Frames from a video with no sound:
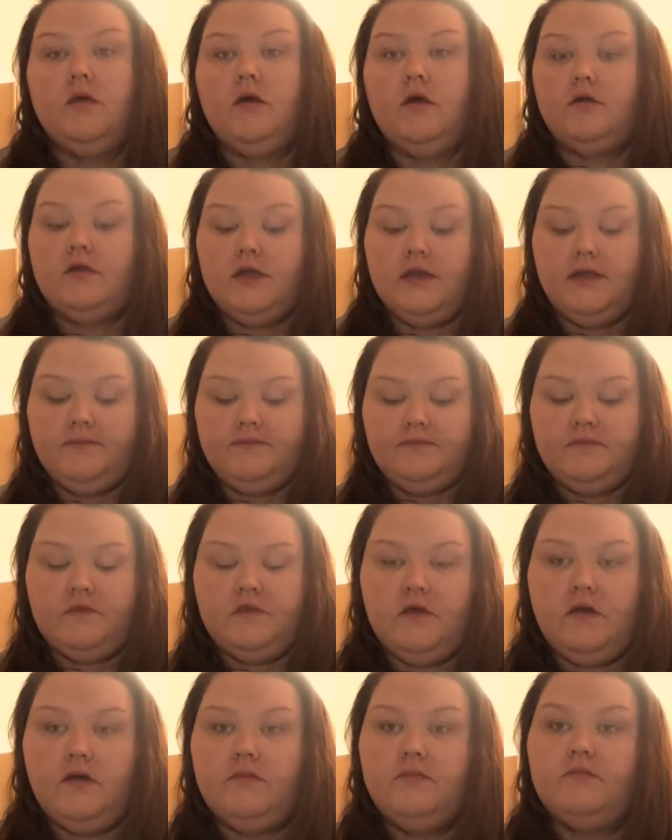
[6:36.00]
Alright,
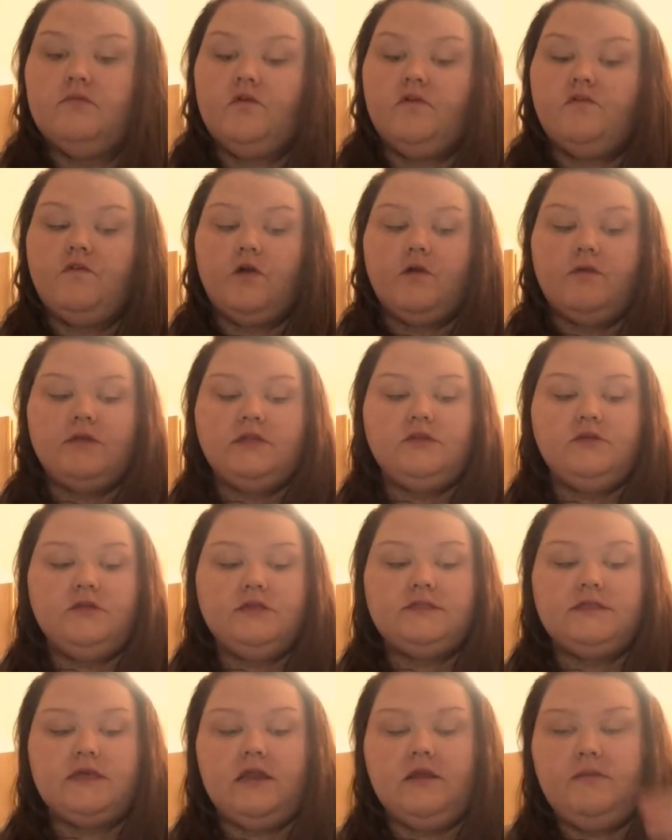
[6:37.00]
so before we do the
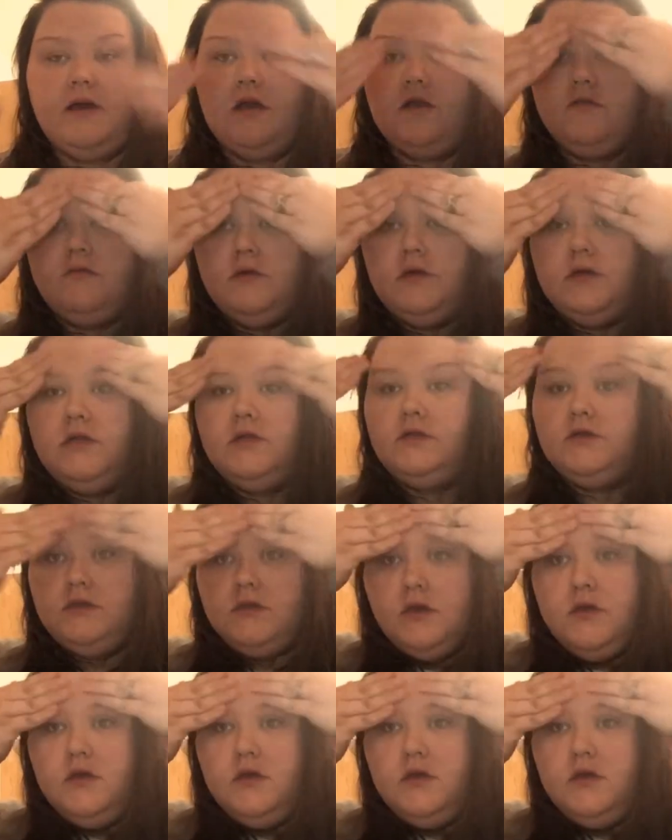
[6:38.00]
setting powder, we're going to